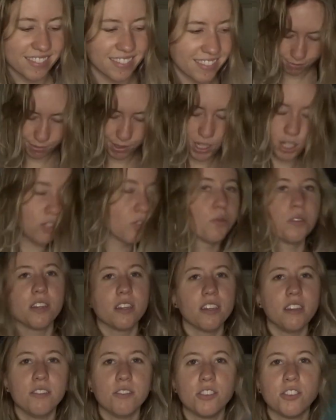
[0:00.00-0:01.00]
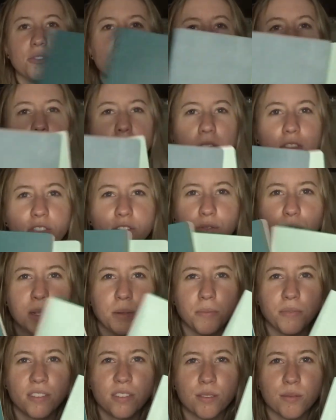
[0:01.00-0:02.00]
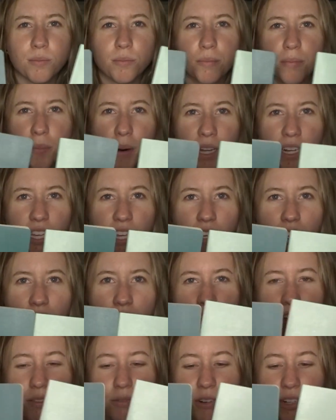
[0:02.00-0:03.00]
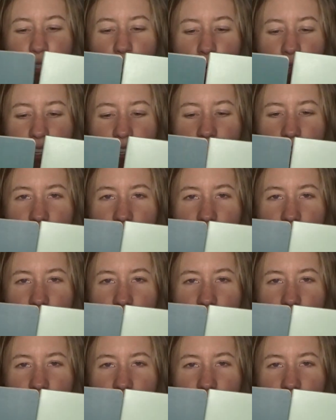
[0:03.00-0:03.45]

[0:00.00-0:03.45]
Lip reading: Which one of you screams money and which one of you